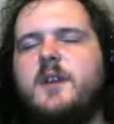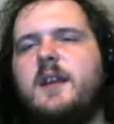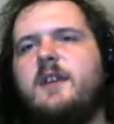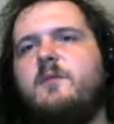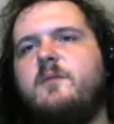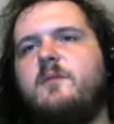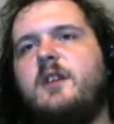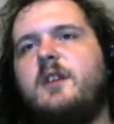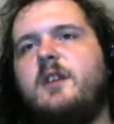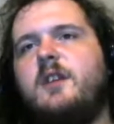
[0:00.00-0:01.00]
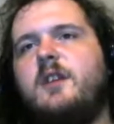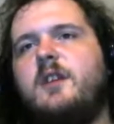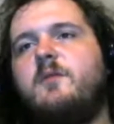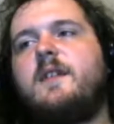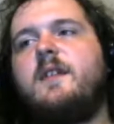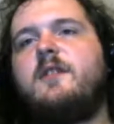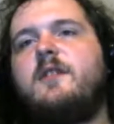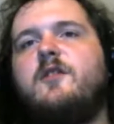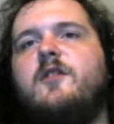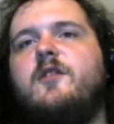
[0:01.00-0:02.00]
this one, like I said, it's a
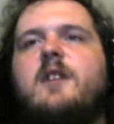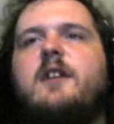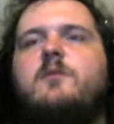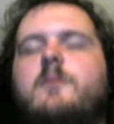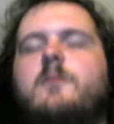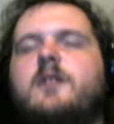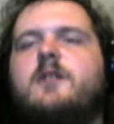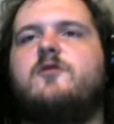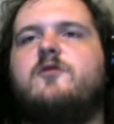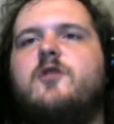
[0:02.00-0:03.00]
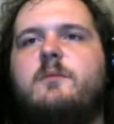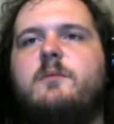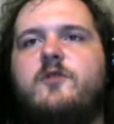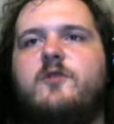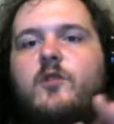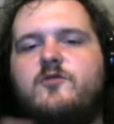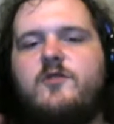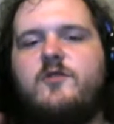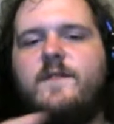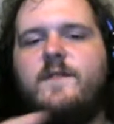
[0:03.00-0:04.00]
continuation of the last one where Chucky was torturing a
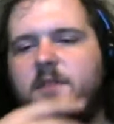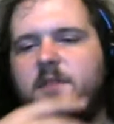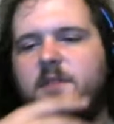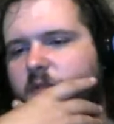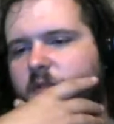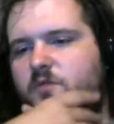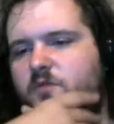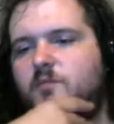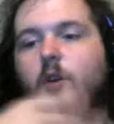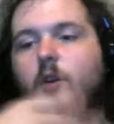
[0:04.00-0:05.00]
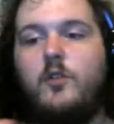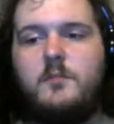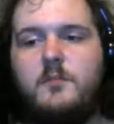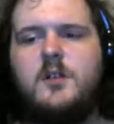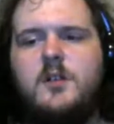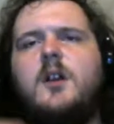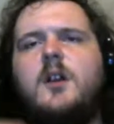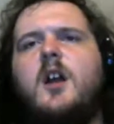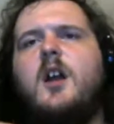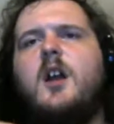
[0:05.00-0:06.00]
family, which was awesome.
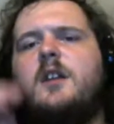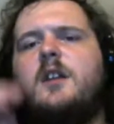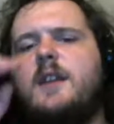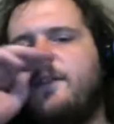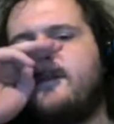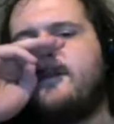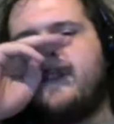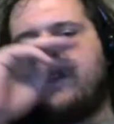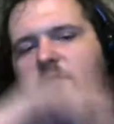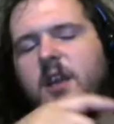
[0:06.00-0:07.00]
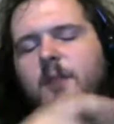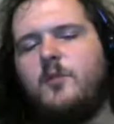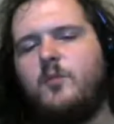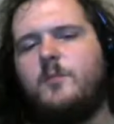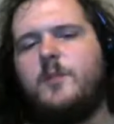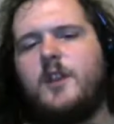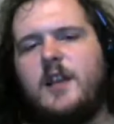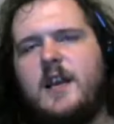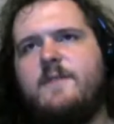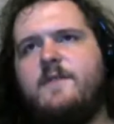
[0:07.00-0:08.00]
And he left the disabled woman alive,
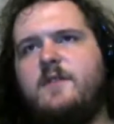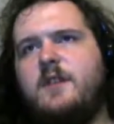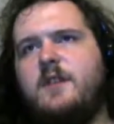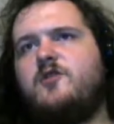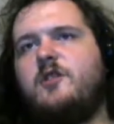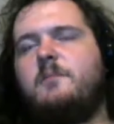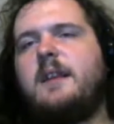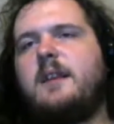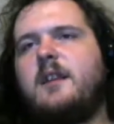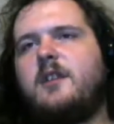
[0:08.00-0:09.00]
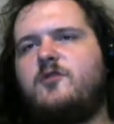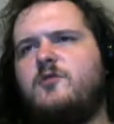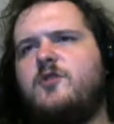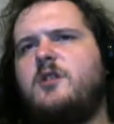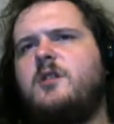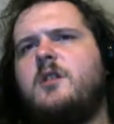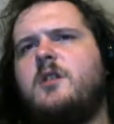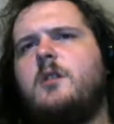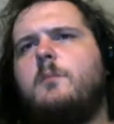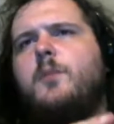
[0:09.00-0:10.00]
and now she's in a mental institution.
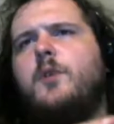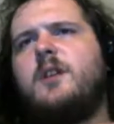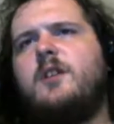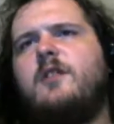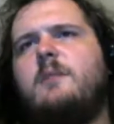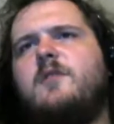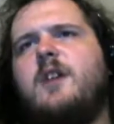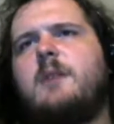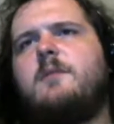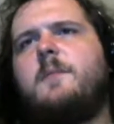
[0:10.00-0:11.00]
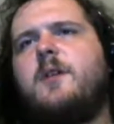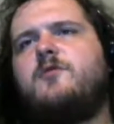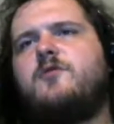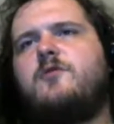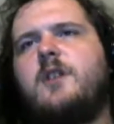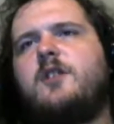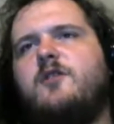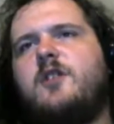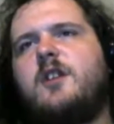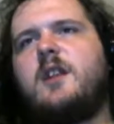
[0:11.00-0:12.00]
But at the same time, the post-credit scene of
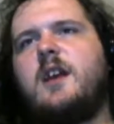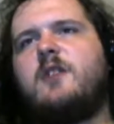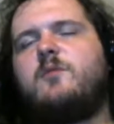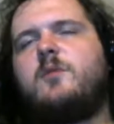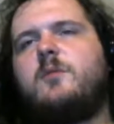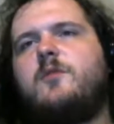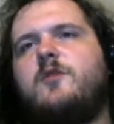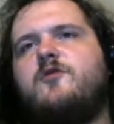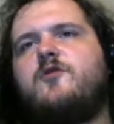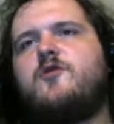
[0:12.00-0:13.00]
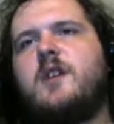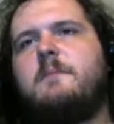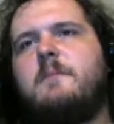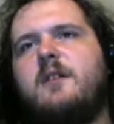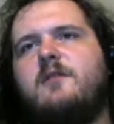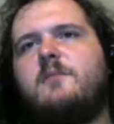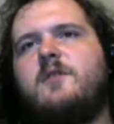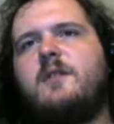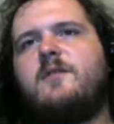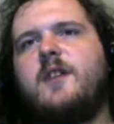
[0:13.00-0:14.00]
the last one was Chucky mails himself
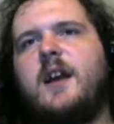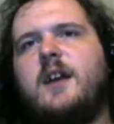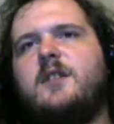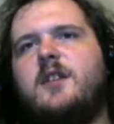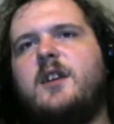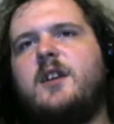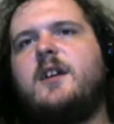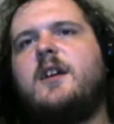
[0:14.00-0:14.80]
to Andy, and